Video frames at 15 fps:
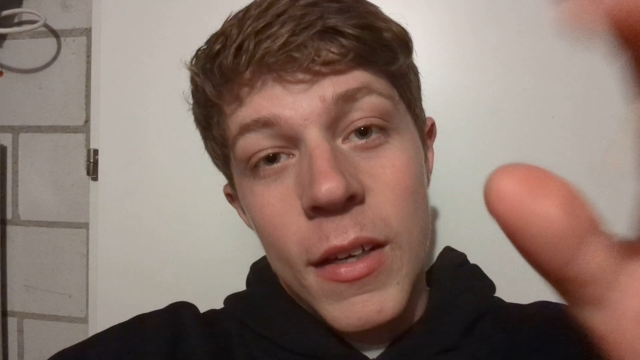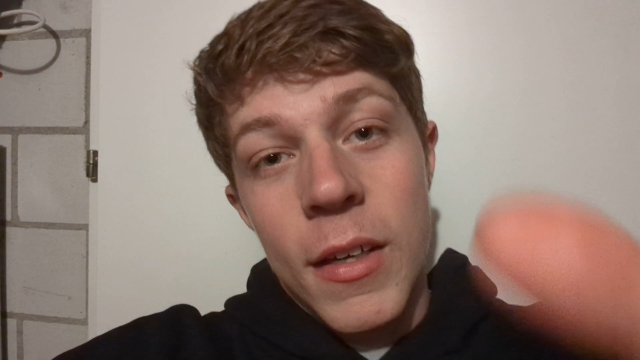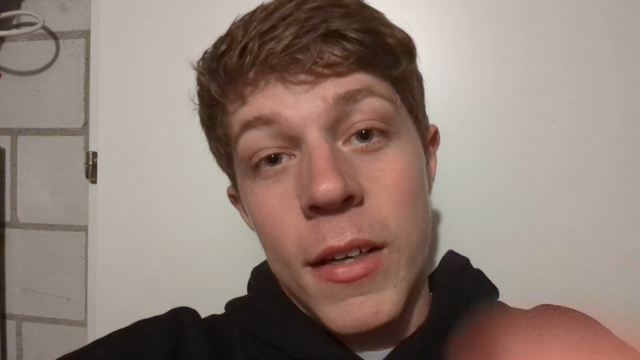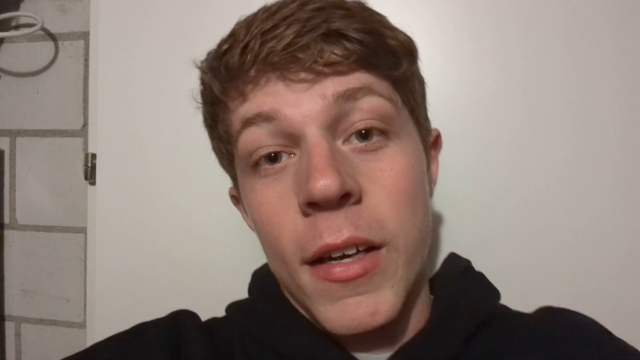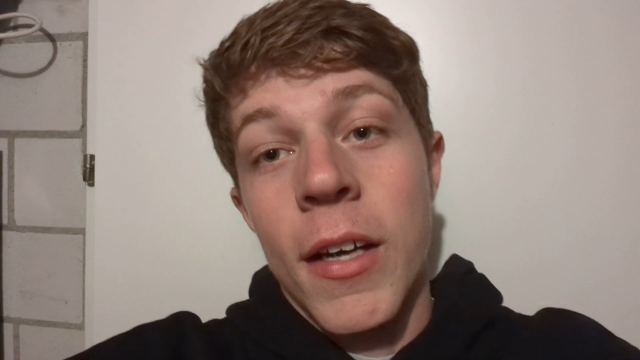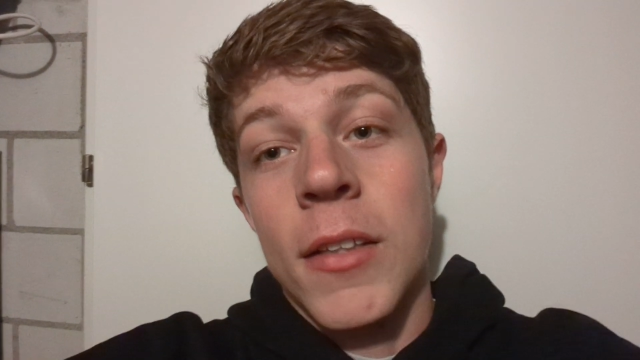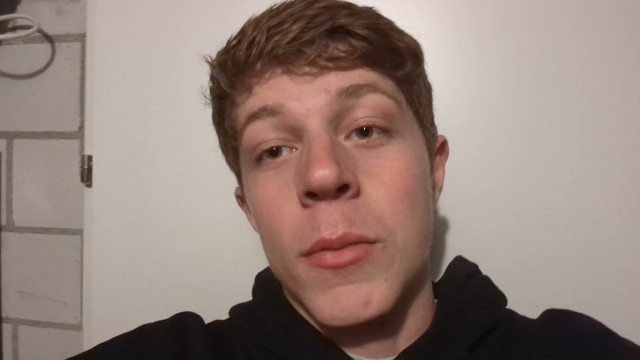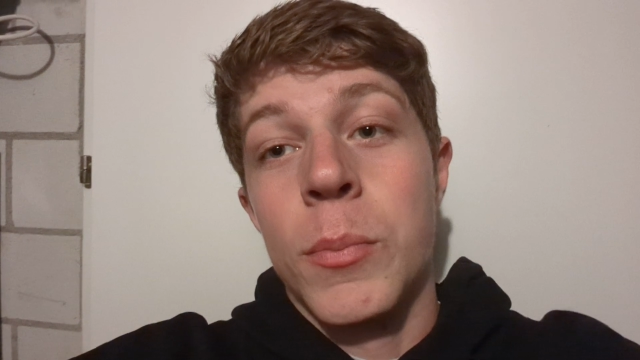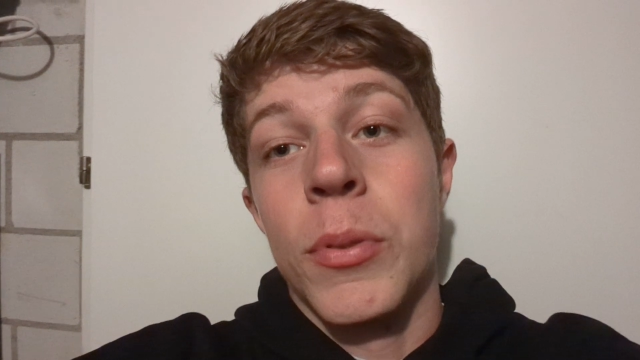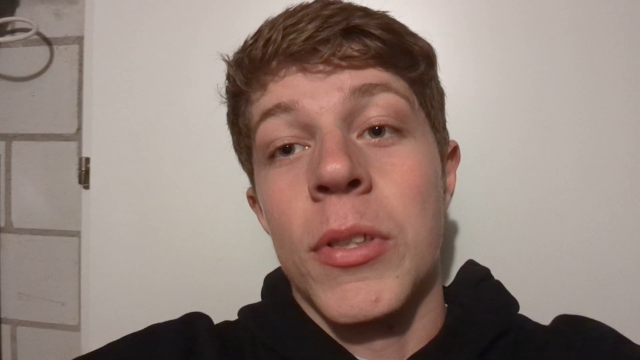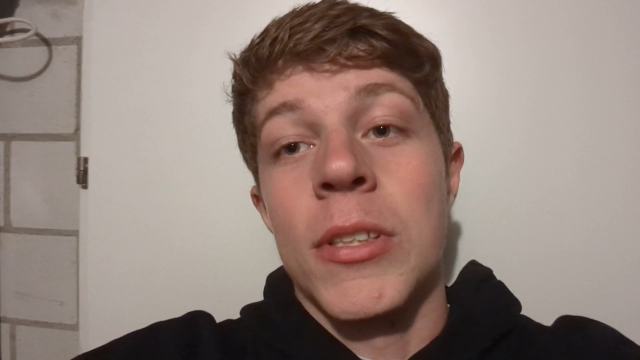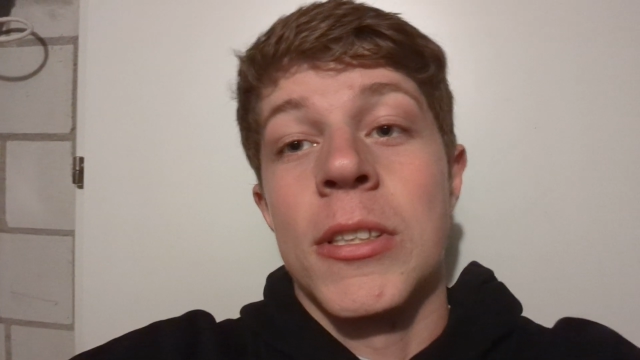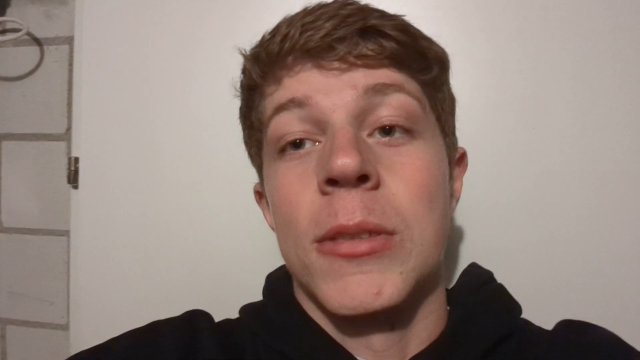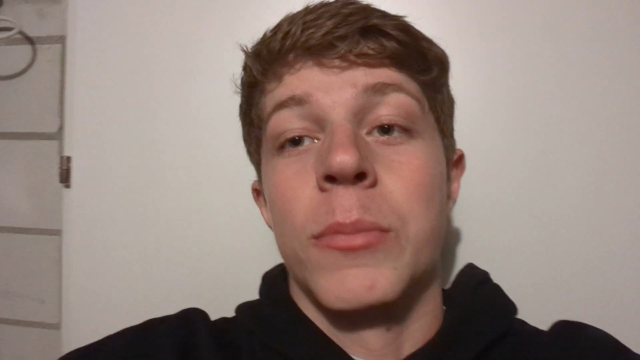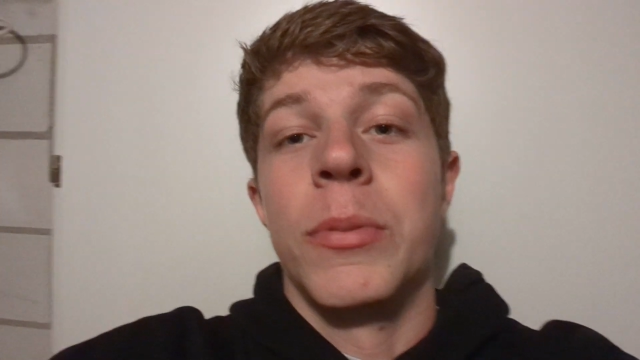Another
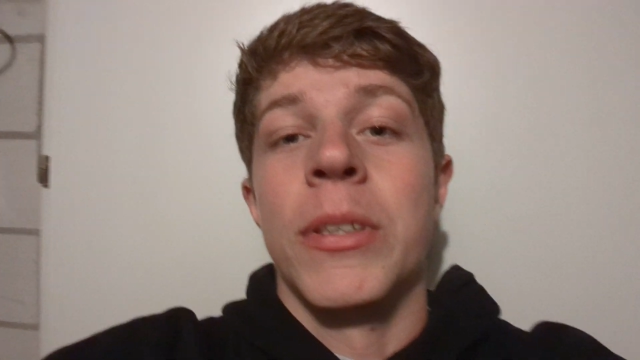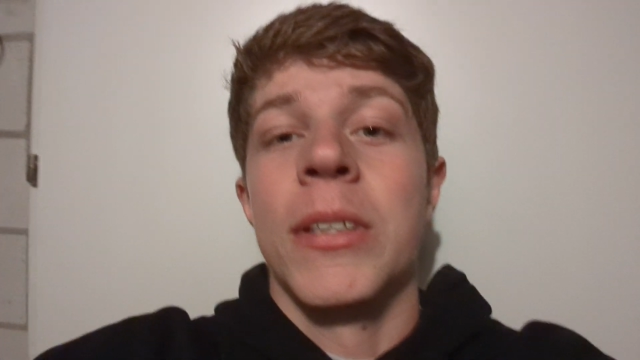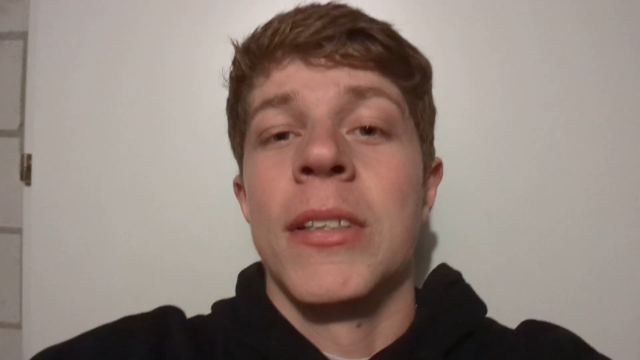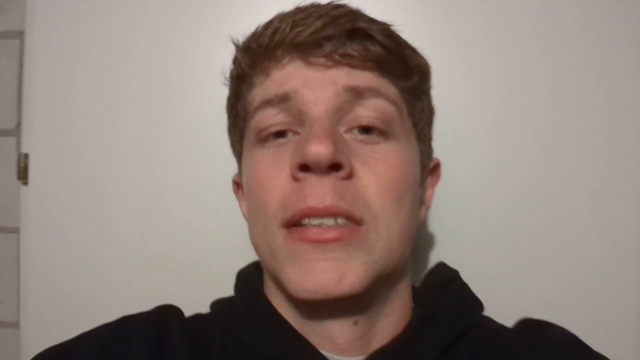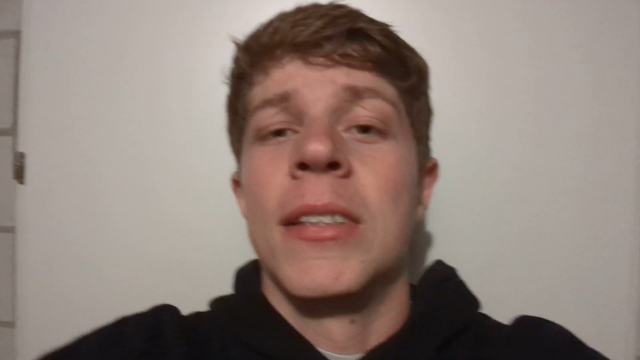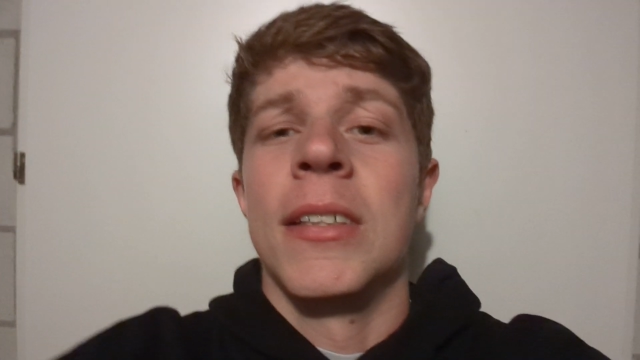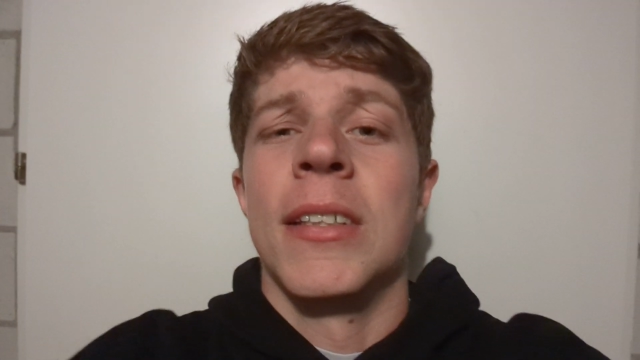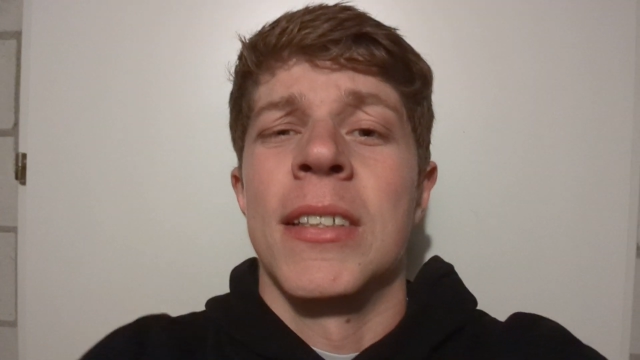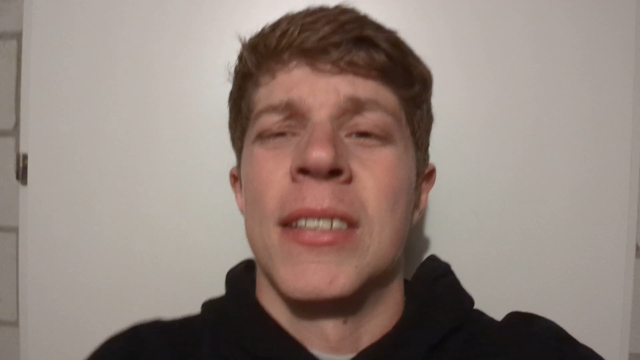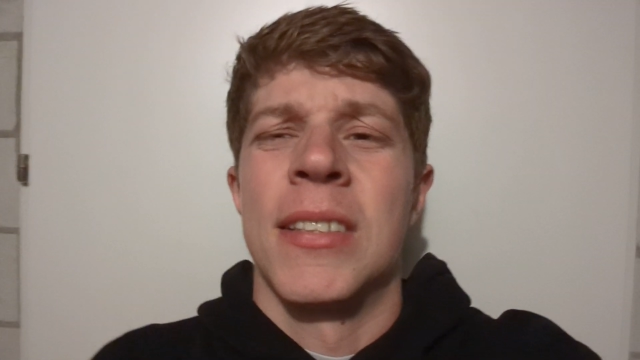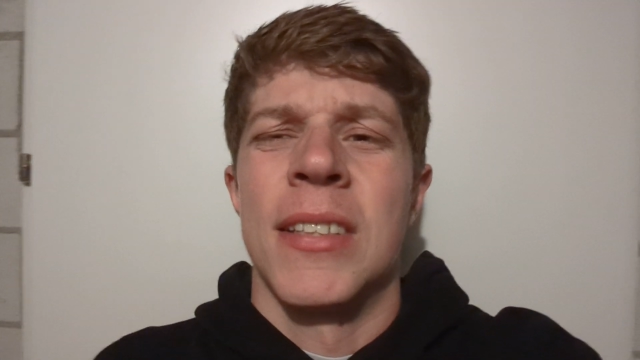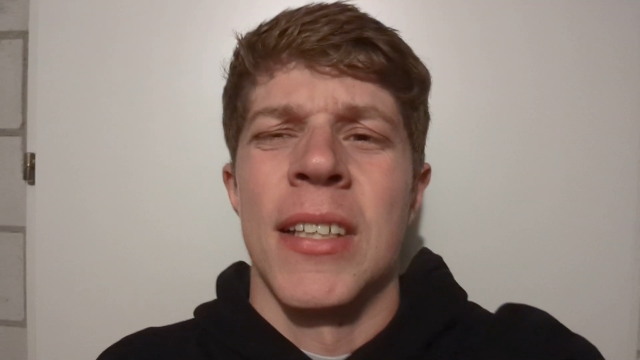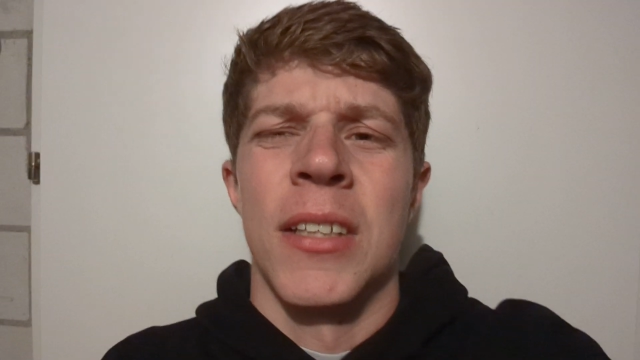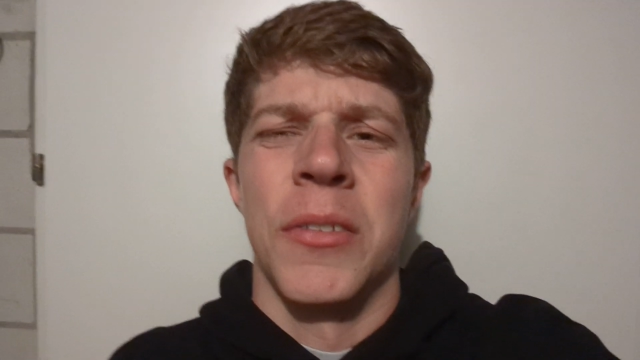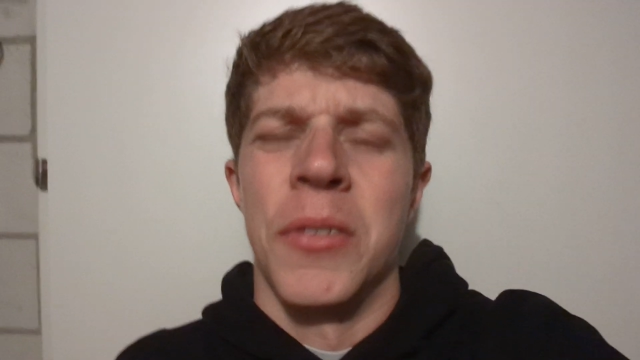possibility is
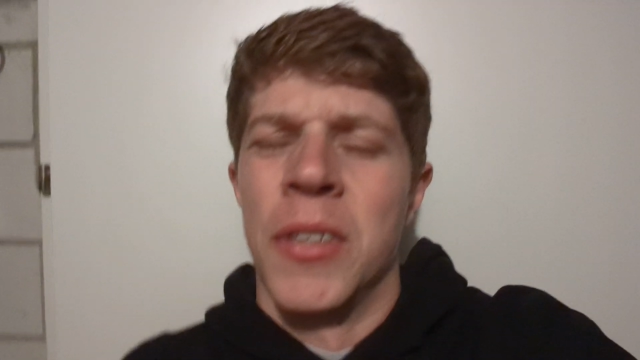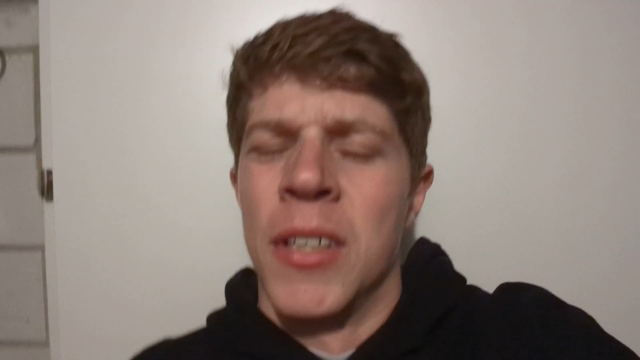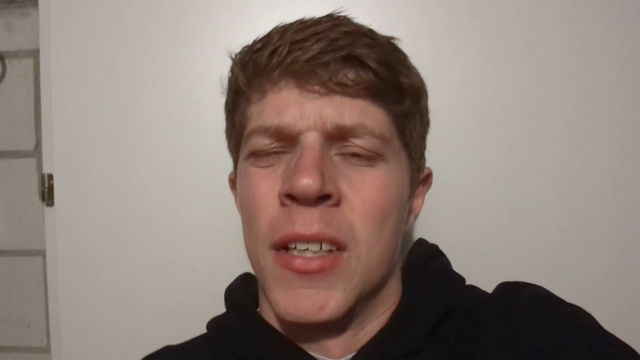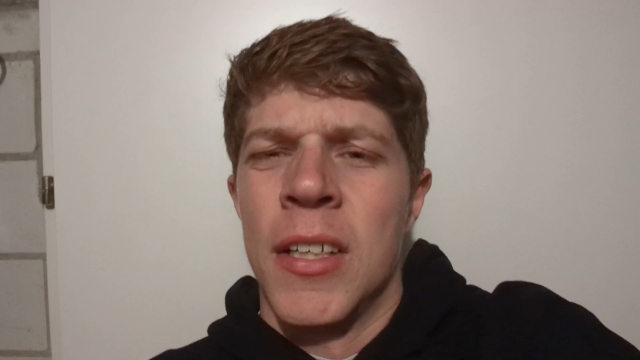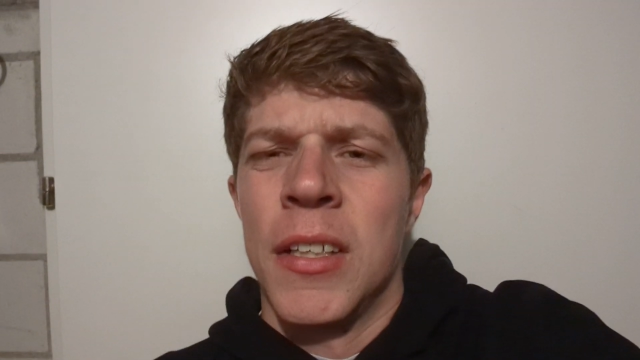that you